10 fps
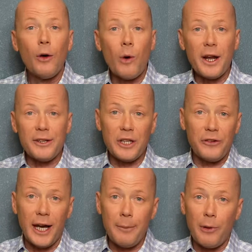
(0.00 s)
One is the
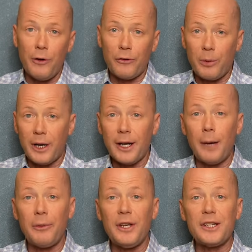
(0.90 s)
time bonus sprint
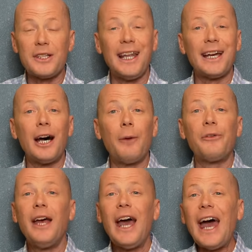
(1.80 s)
competition that
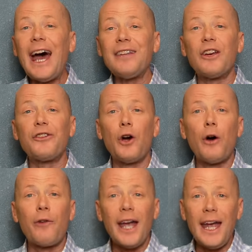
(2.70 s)
comes at just
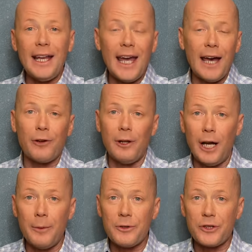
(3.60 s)
over 8.5
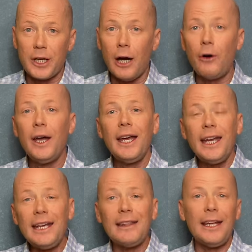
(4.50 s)
kilometers to go.
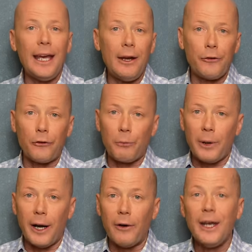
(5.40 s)
Ethan Hayter's a
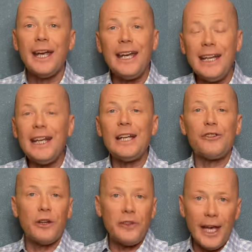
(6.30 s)
sprinter. He needs
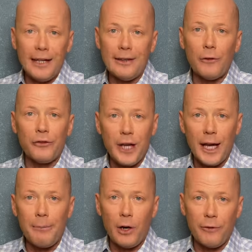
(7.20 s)
to take those
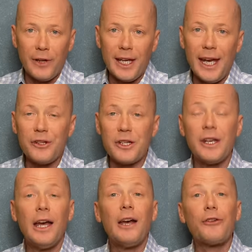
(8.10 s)
time bonifications
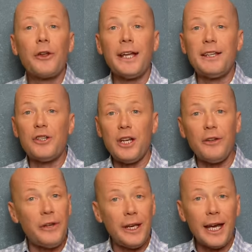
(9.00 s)
so that the
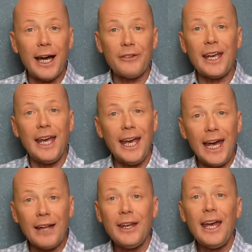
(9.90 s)
GC guys
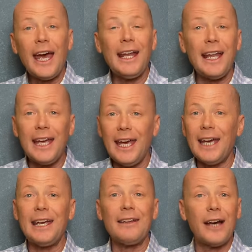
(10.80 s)
can't, and they
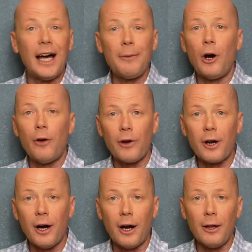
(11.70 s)
can't get time over
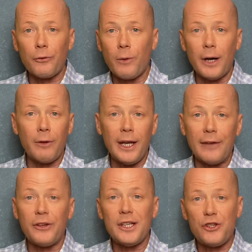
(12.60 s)
Carlos
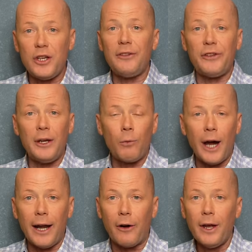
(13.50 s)
Rodriguez, his GC
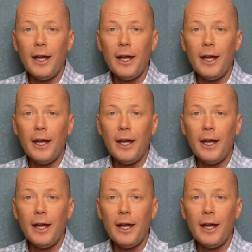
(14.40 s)
rider.